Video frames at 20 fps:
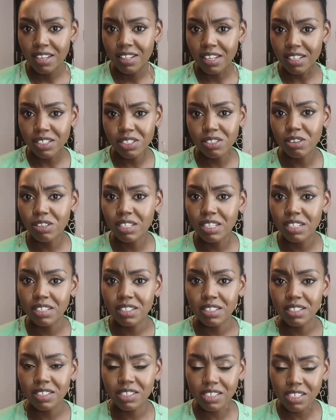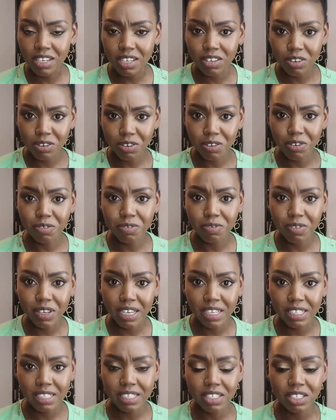that's not the, the shade on your
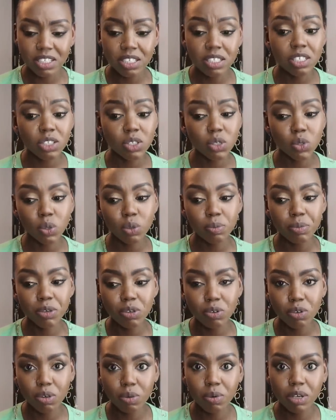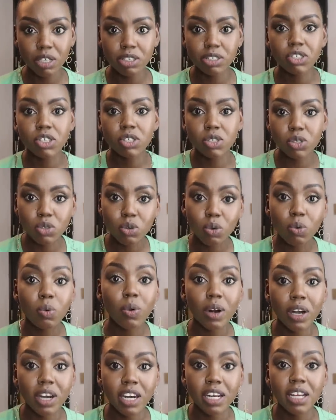face and she just told me you know what just don't
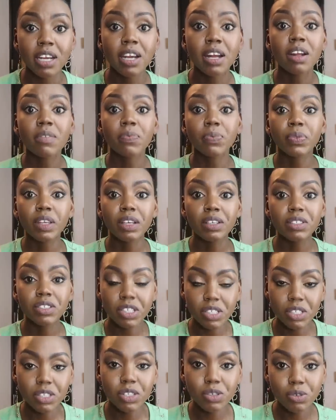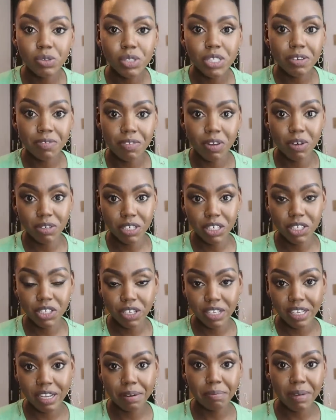worry just use the
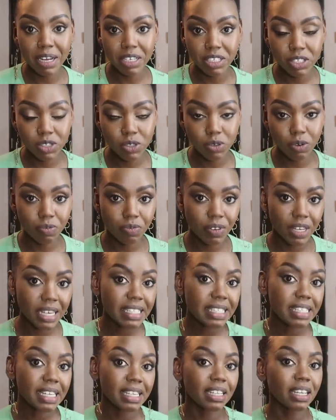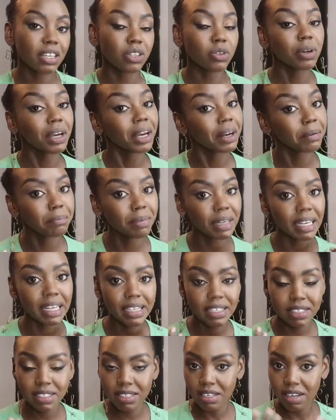foundation that matches your face and then you can
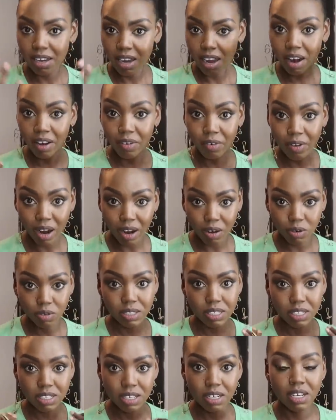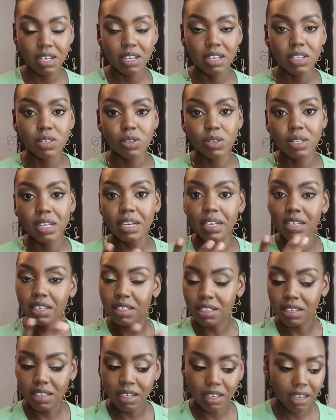blend around so that
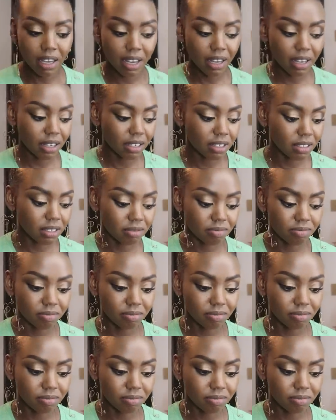it it kind of